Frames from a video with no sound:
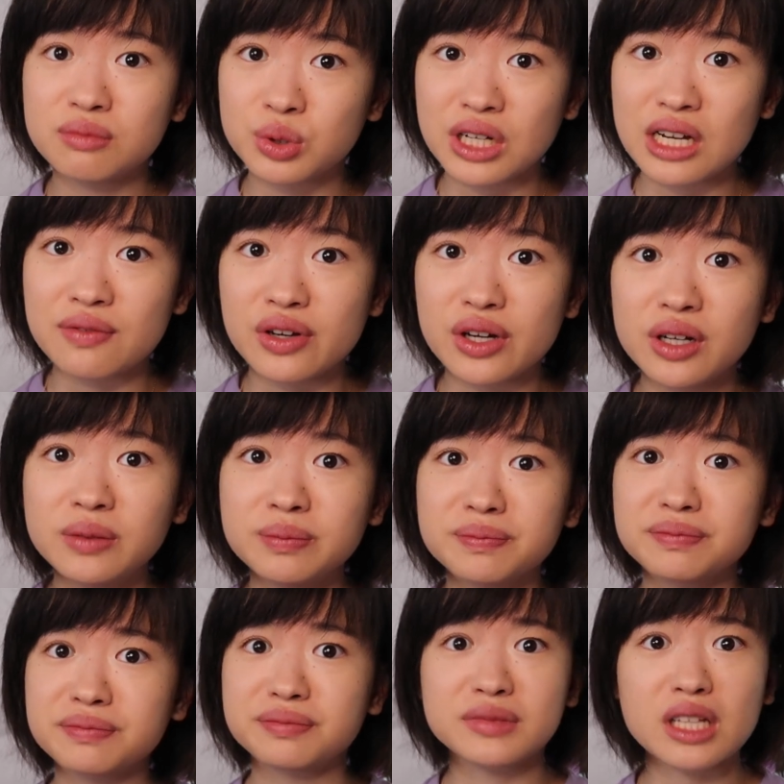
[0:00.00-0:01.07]
whatever,
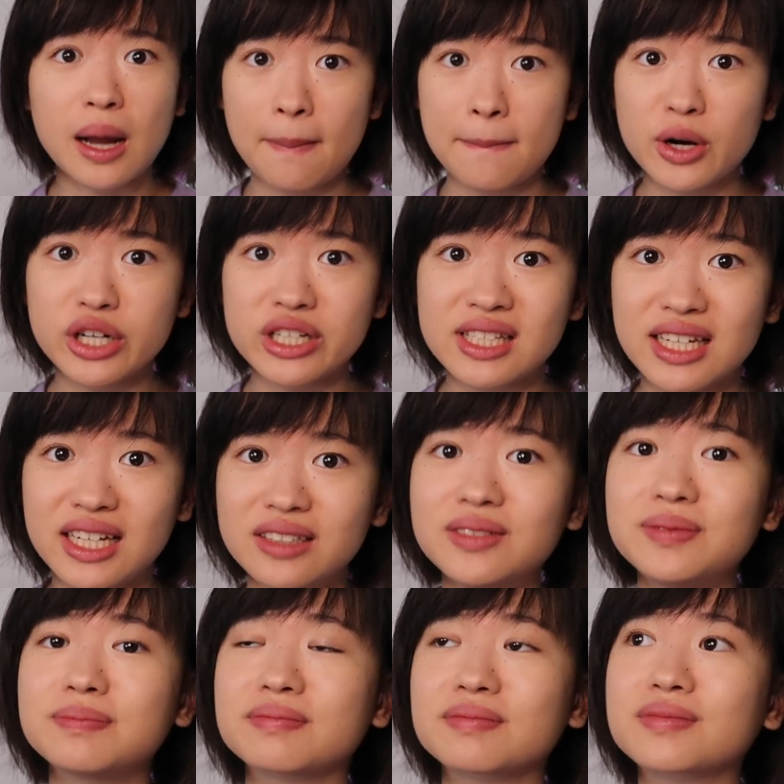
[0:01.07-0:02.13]

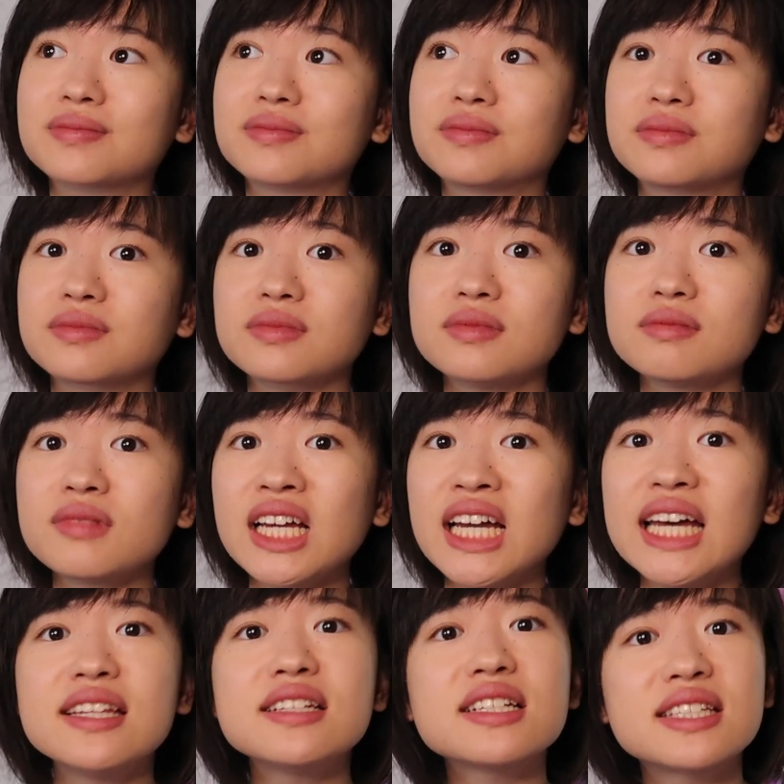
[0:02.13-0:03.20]
person,
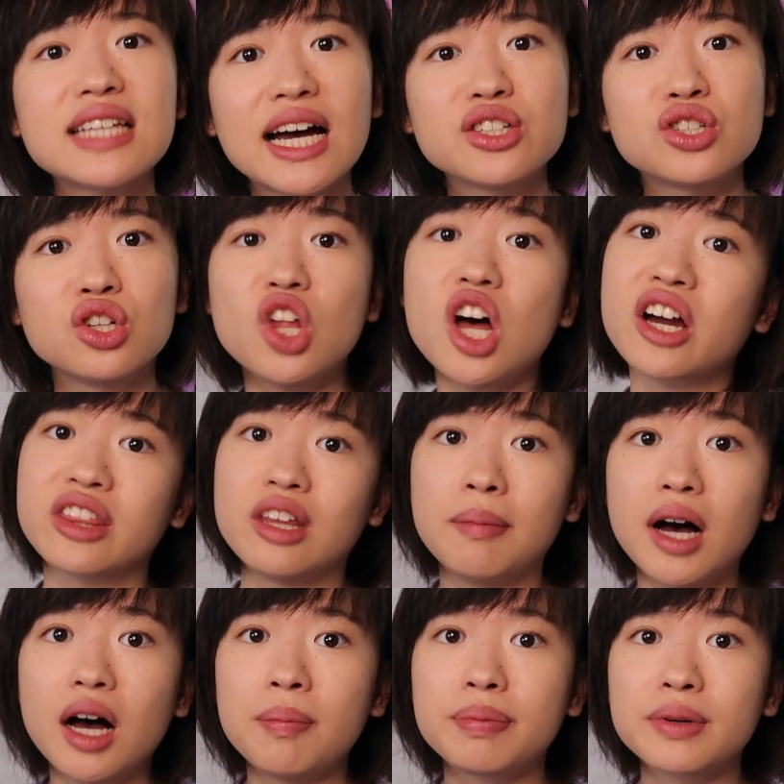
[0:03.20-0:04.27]
and then decide to lock them
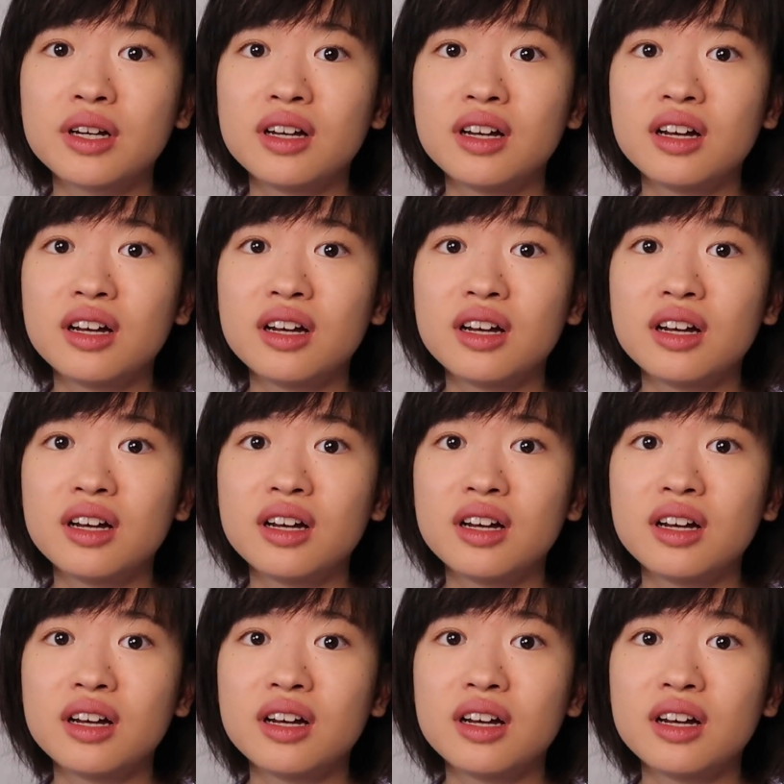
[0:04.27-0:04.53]
up?